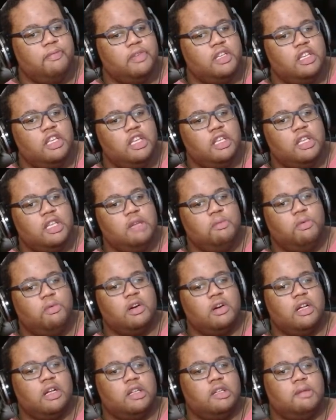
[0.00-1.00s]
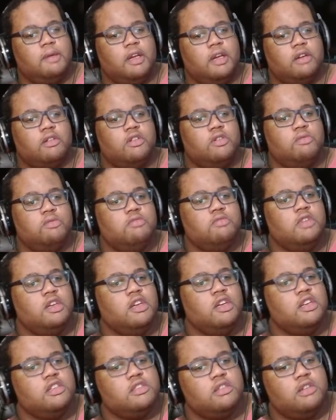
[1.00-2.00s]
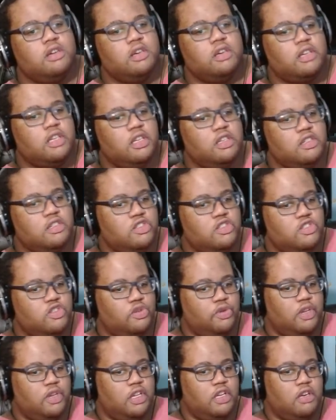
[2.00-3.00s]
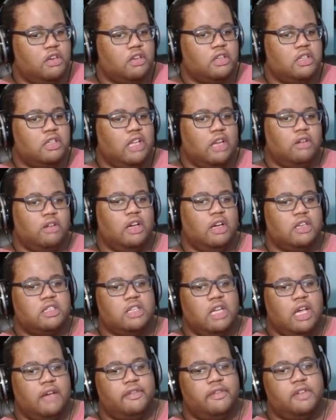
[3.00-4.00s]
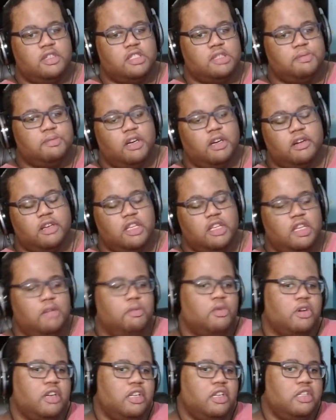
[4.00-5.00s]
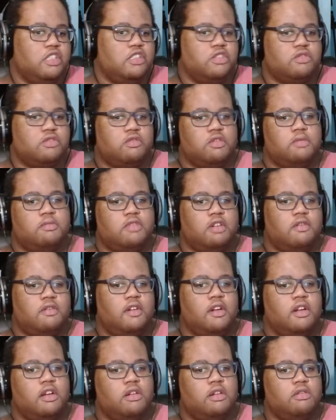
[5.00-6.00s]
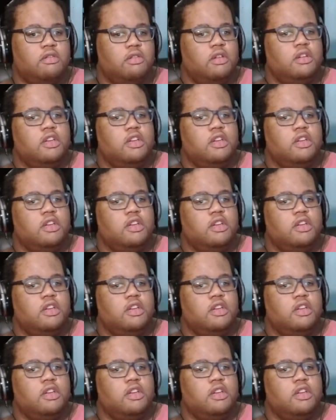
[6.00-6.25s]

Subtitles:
keyboard out of the back room to hook it to here because I don't actually have a spare keyboard in this room right now